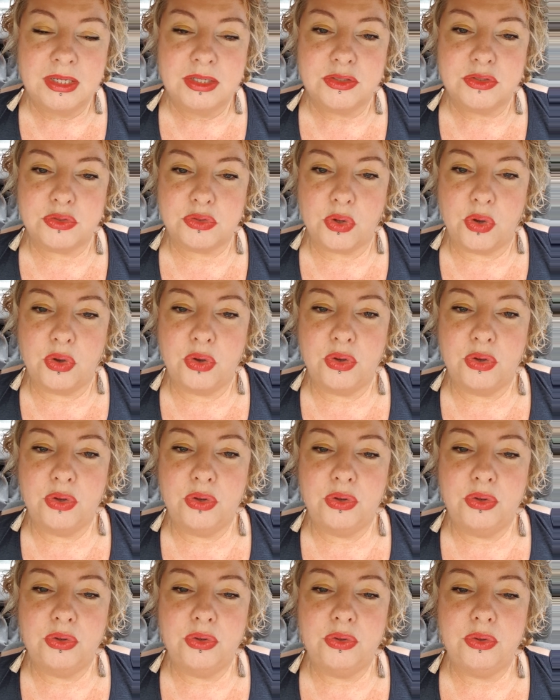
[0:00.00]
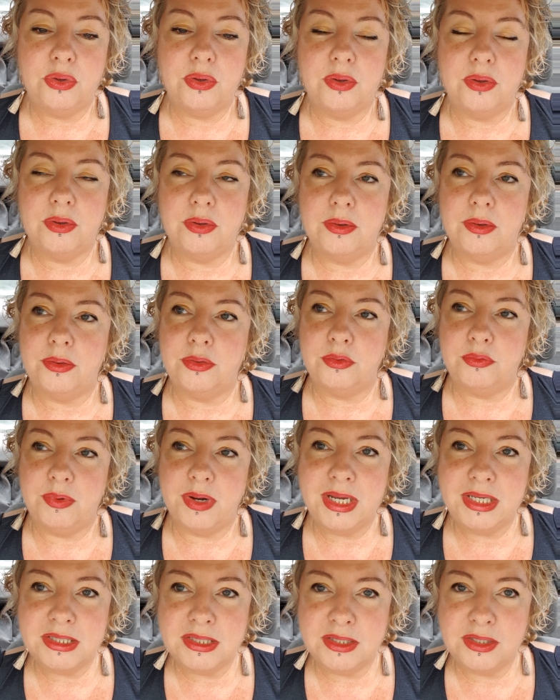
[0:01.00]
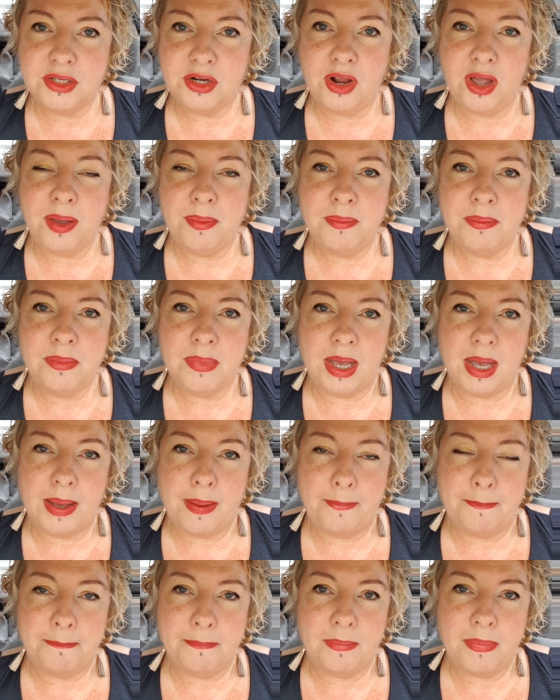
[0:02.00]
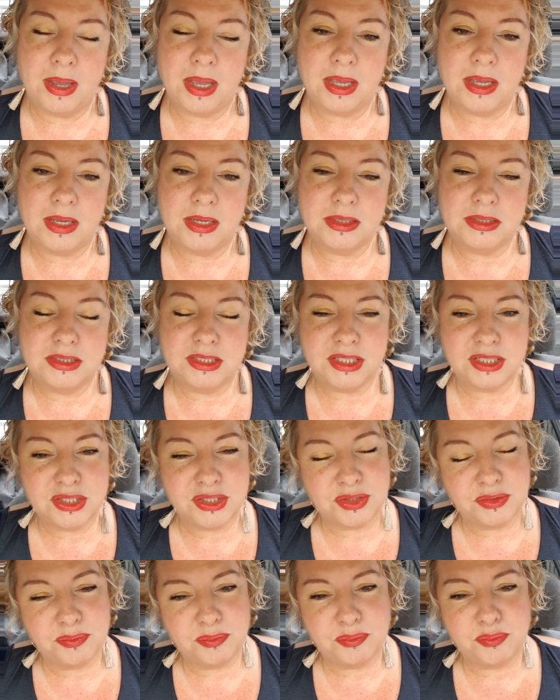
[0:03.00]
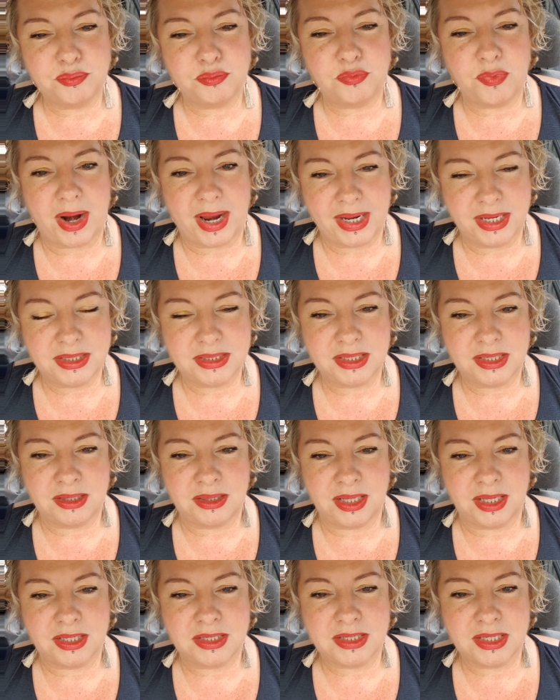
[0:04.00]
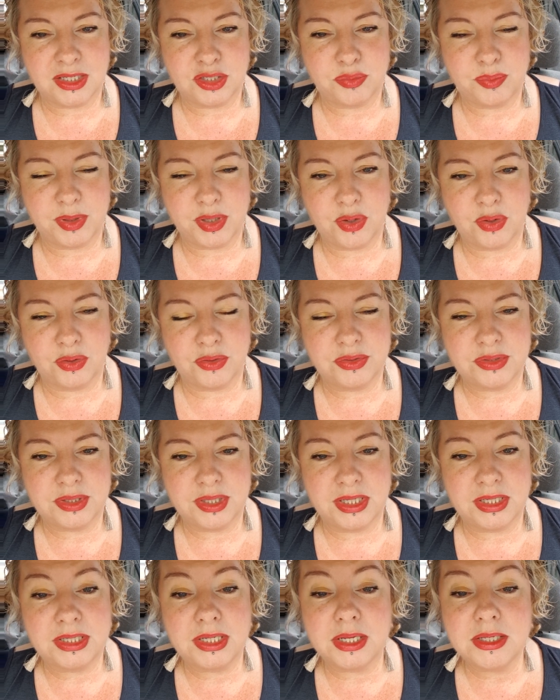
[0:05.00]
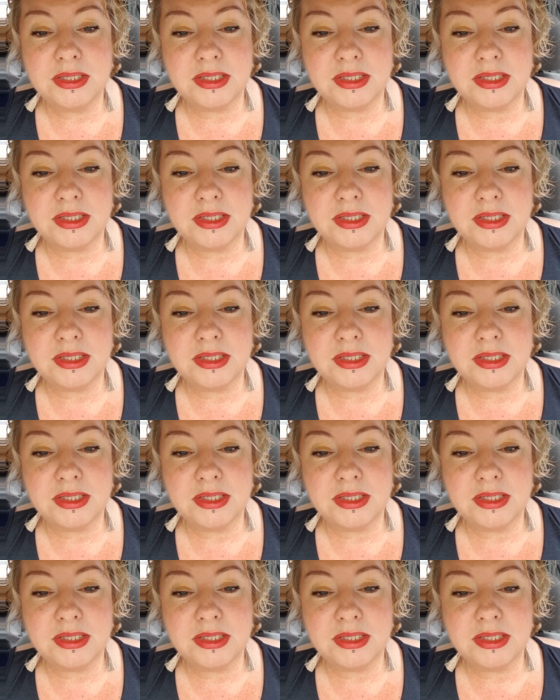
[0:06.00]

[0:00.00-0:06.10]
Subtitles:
So the reason that I'm just raising this is because there does